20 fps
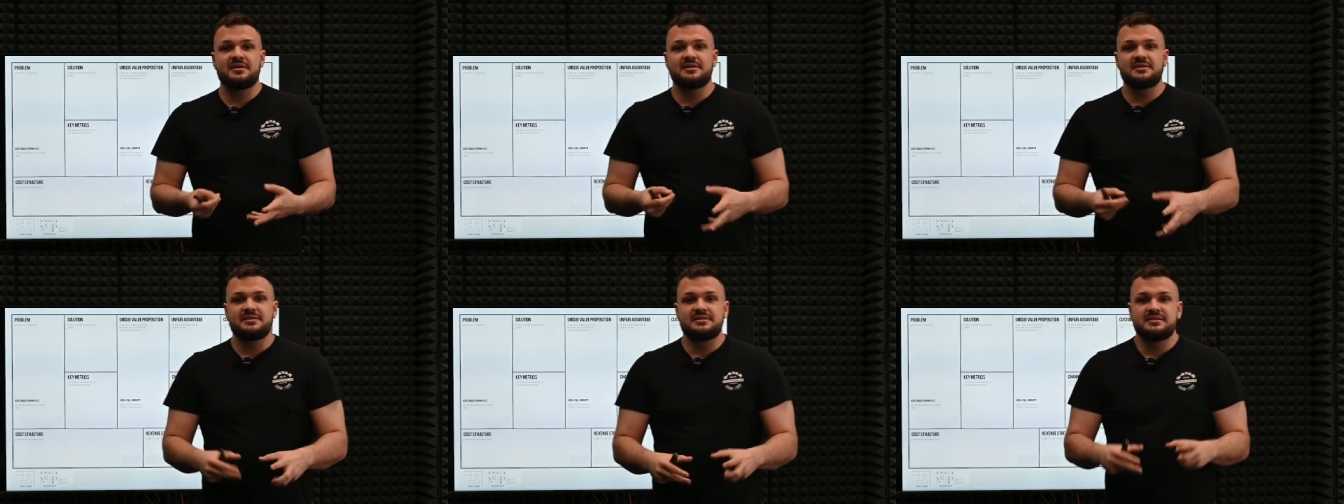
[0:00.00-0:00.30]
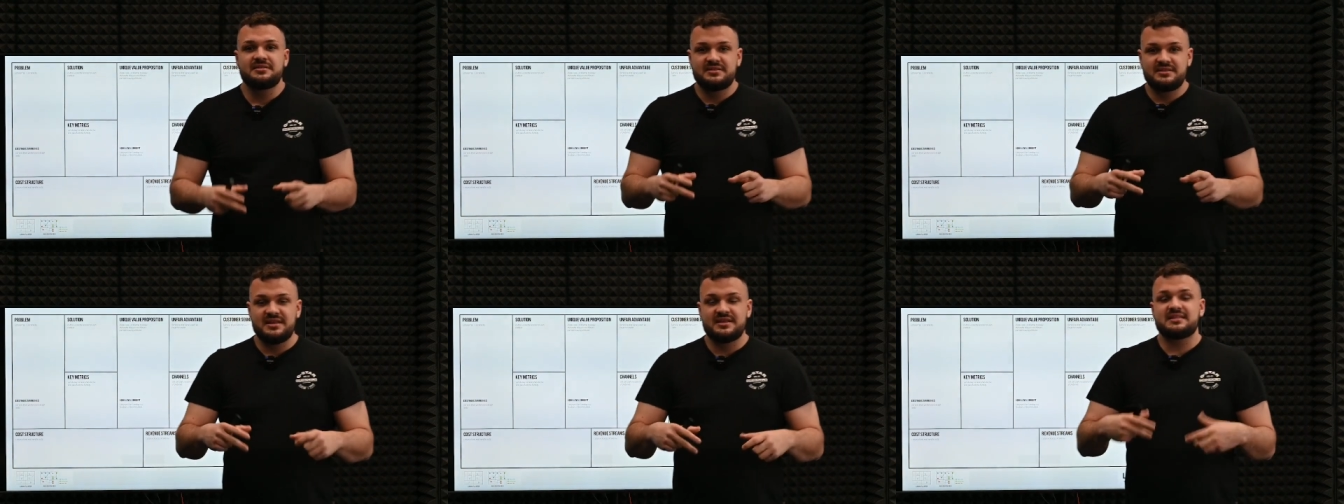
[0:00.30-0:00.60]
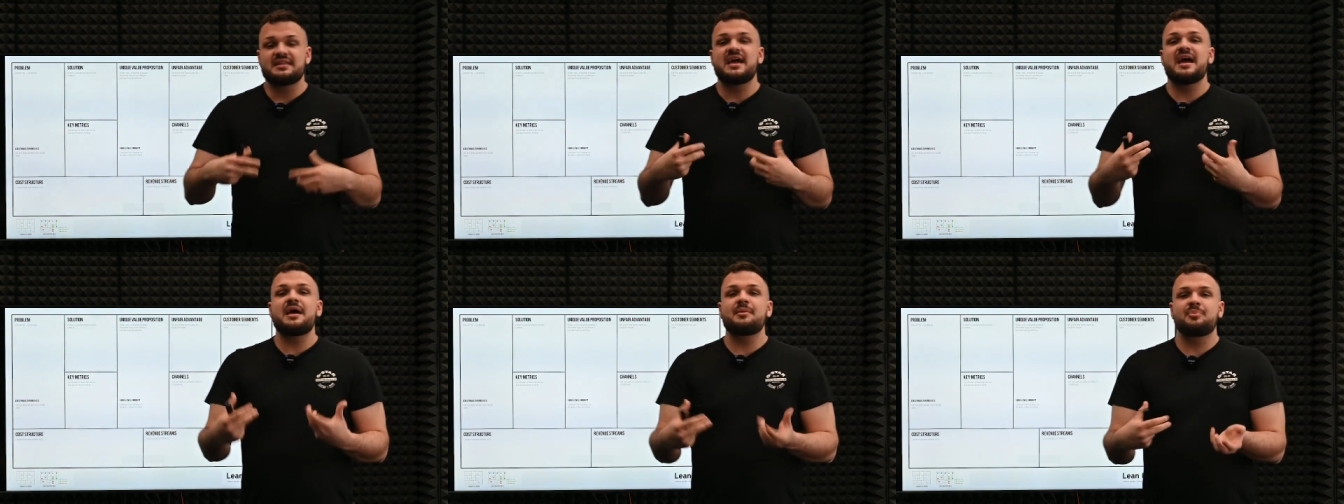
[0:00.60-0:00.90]
that
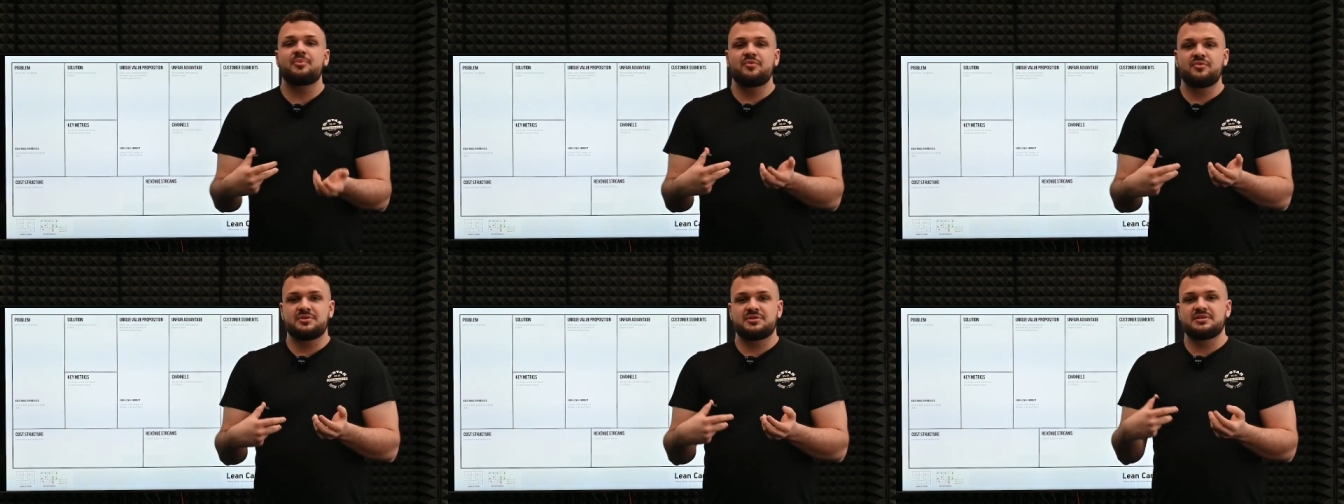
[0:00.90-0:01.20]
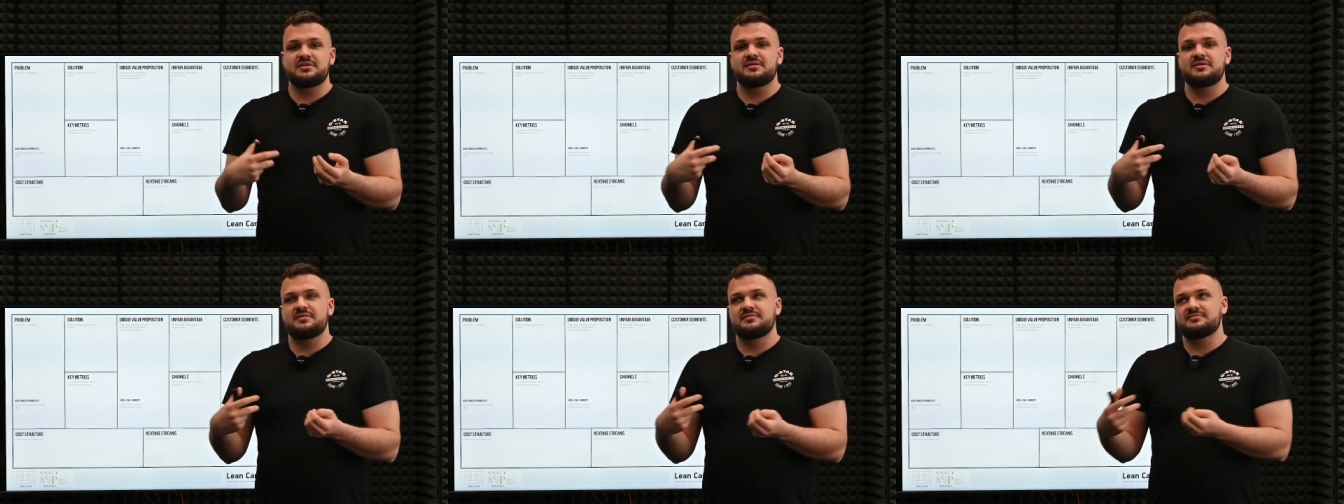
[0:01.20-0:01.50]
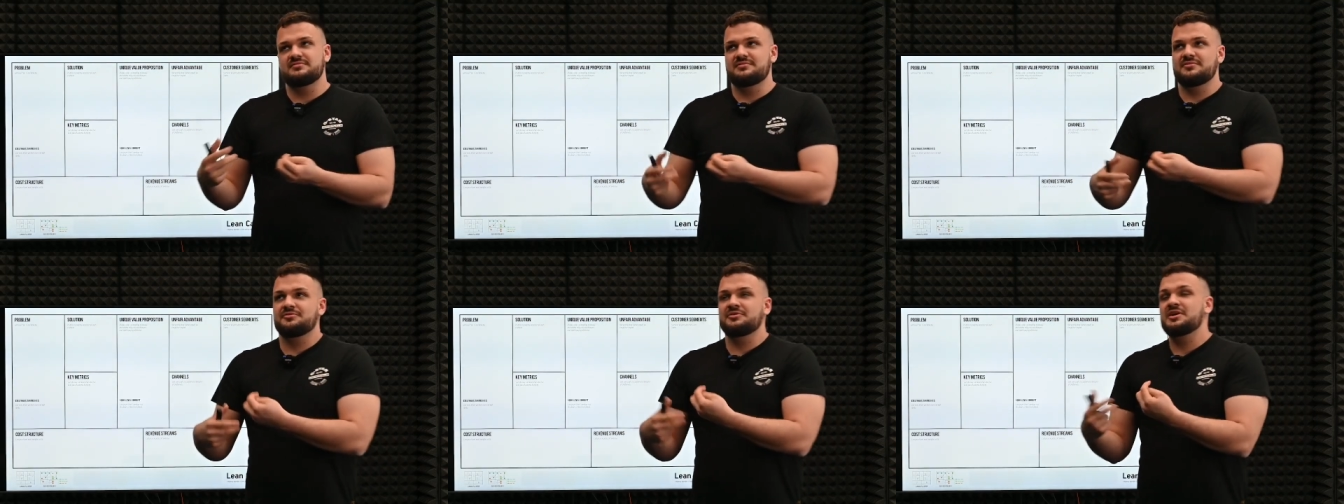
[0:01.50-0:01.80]
app would
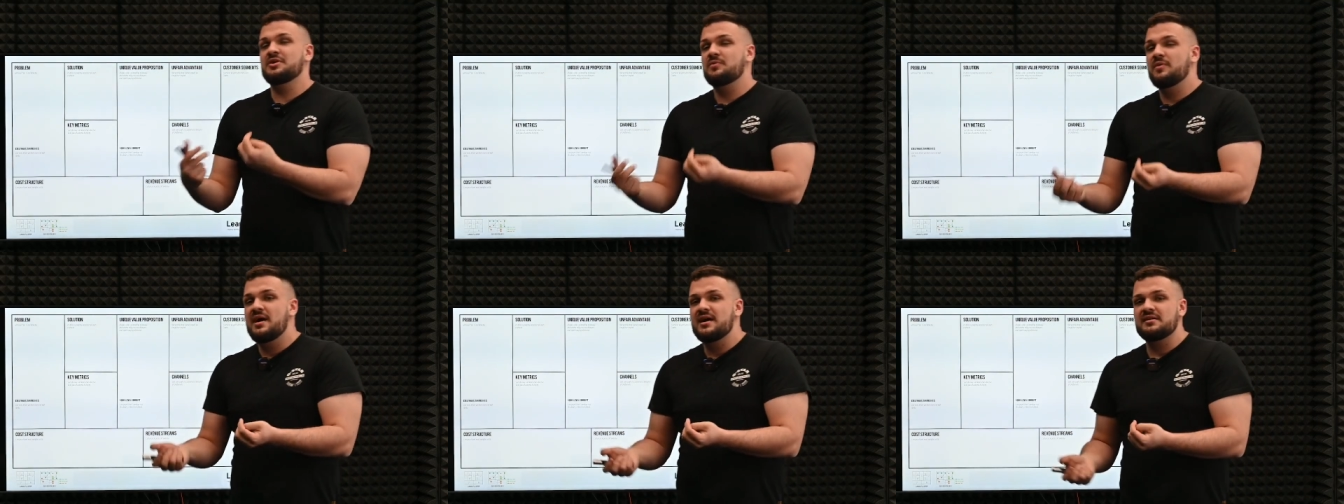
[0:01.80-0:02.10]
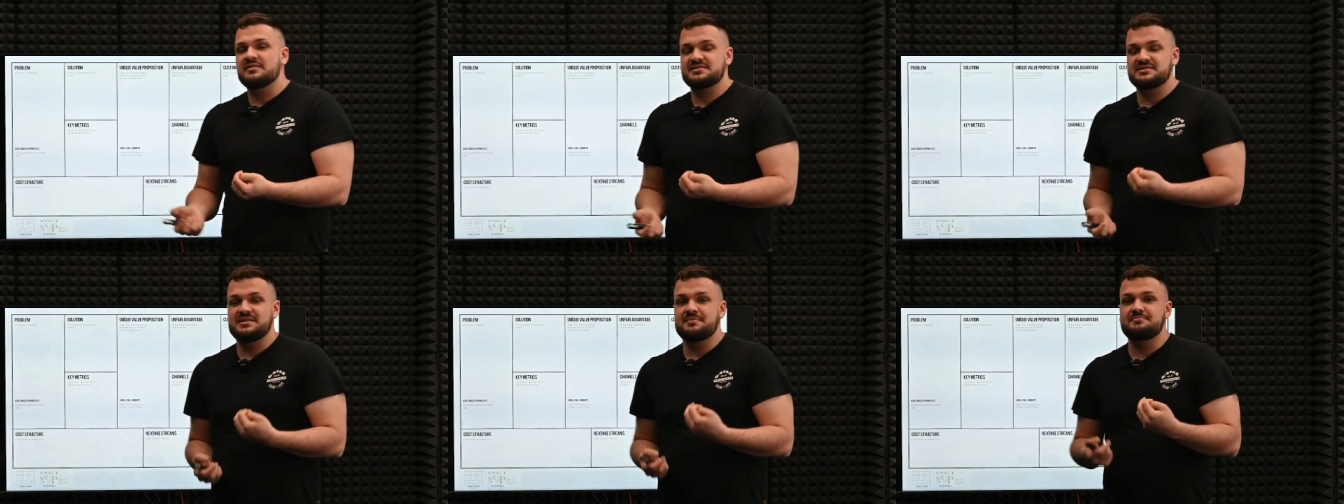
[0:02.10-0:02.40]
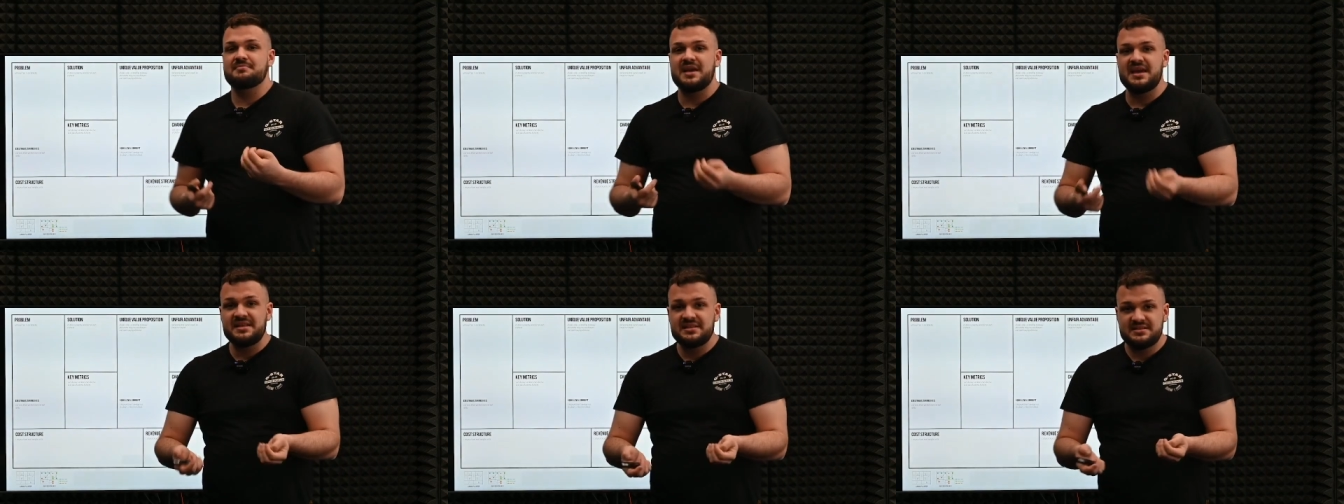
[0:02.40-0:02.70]
require some
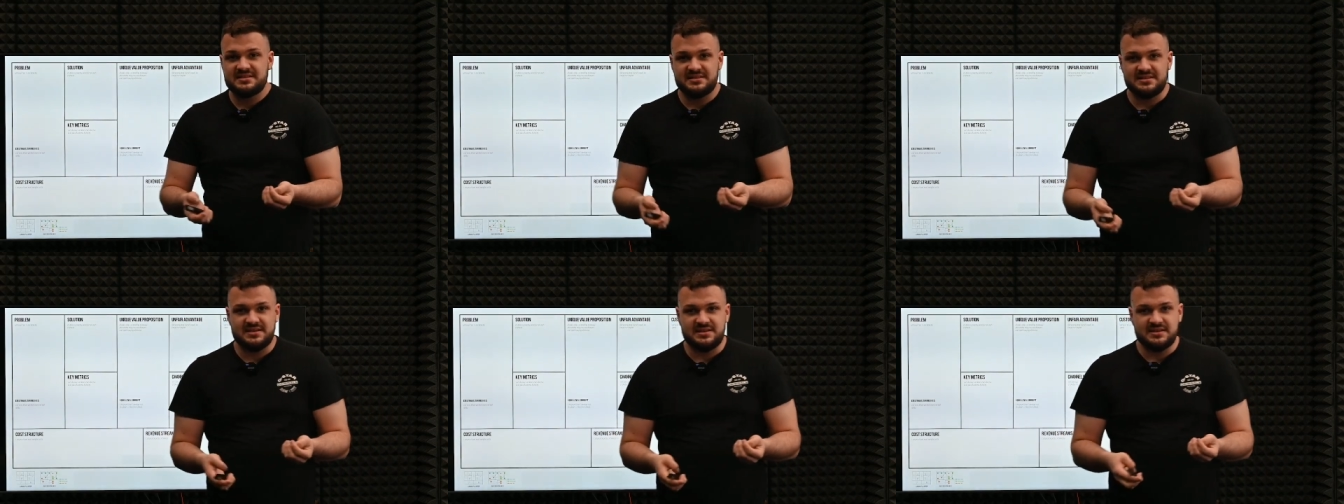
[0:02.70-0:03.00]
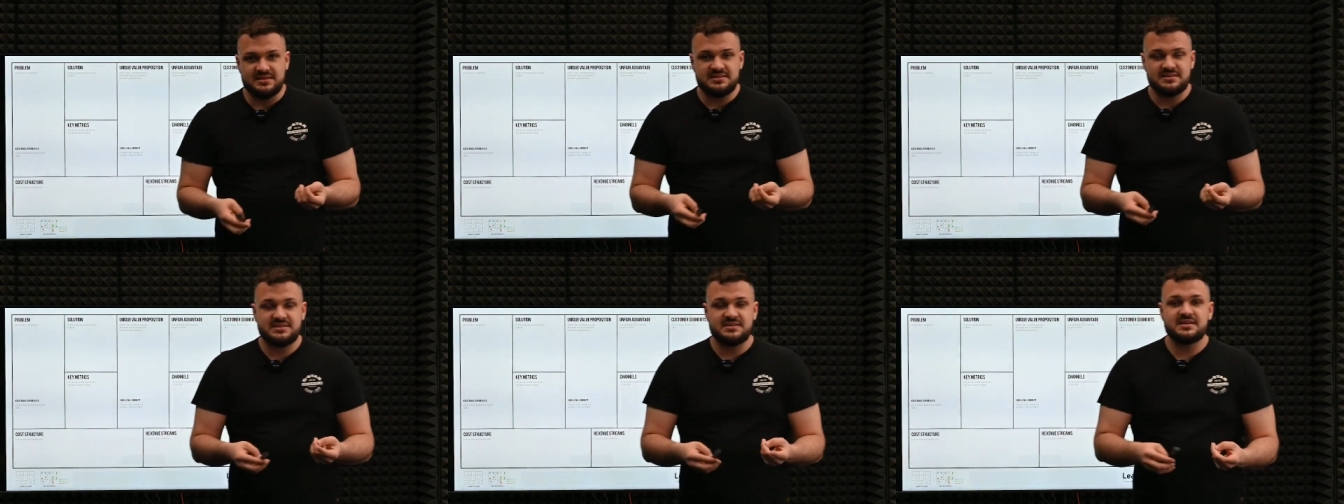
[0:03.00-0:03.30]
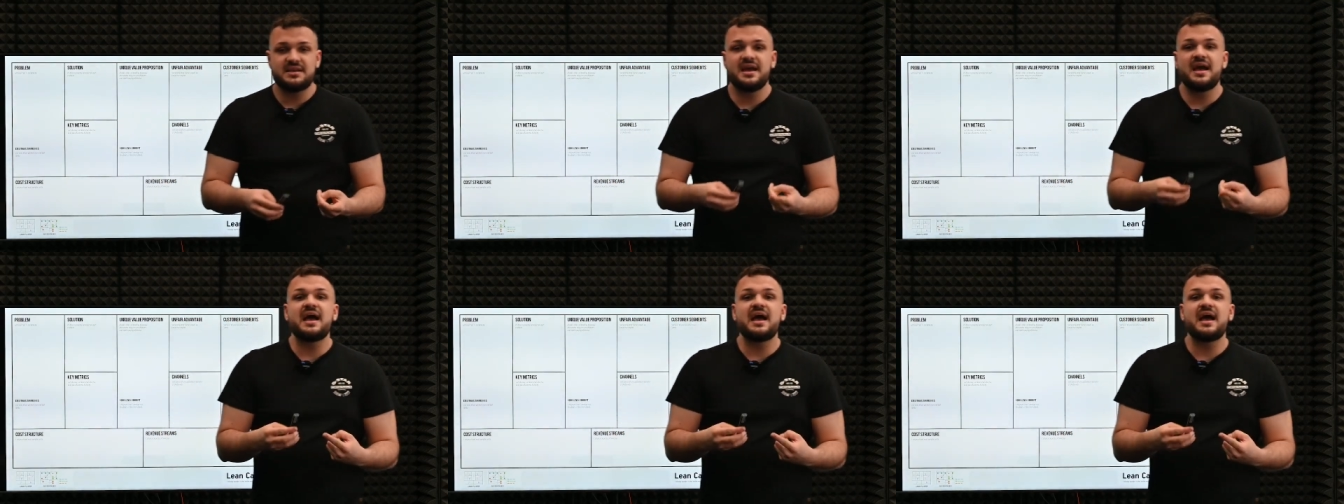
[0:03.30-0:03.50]
maintenance